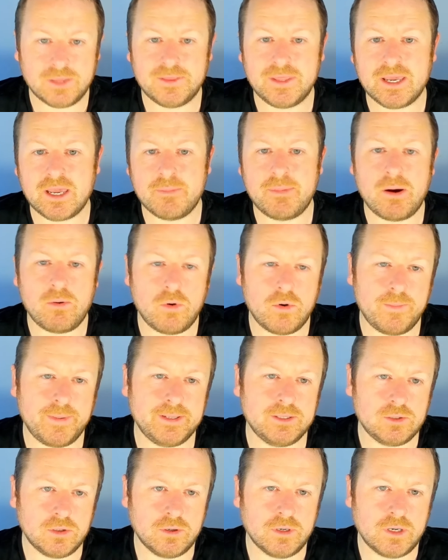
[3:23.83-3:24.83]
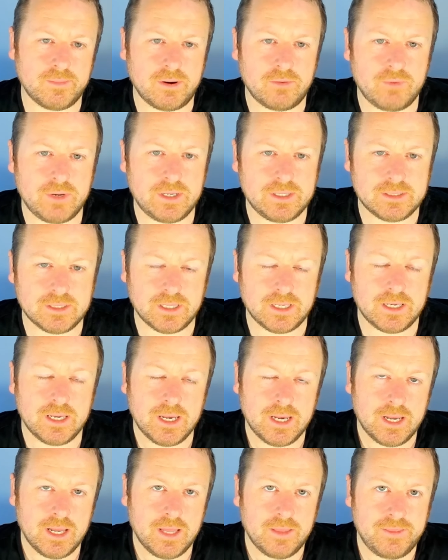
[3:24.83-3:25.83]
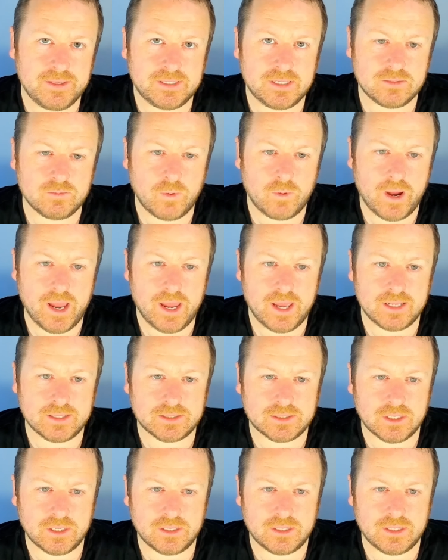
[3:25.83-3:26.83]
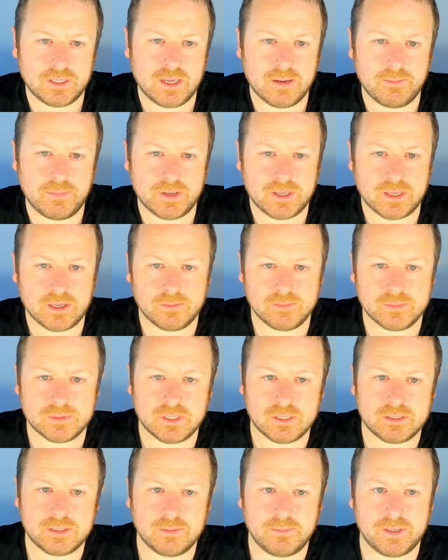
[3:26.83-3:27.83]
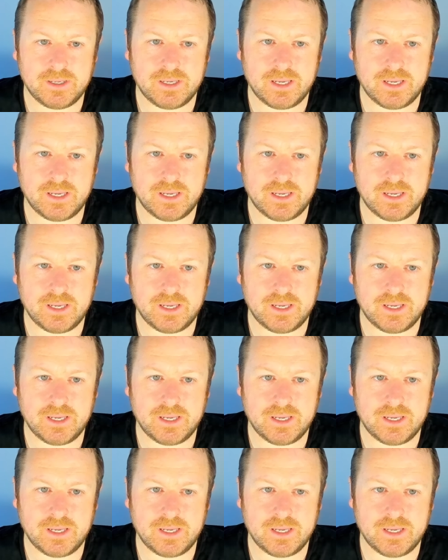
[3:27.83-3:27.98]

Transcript: Think about what we've been talking about recently this is where it certainly becomes to be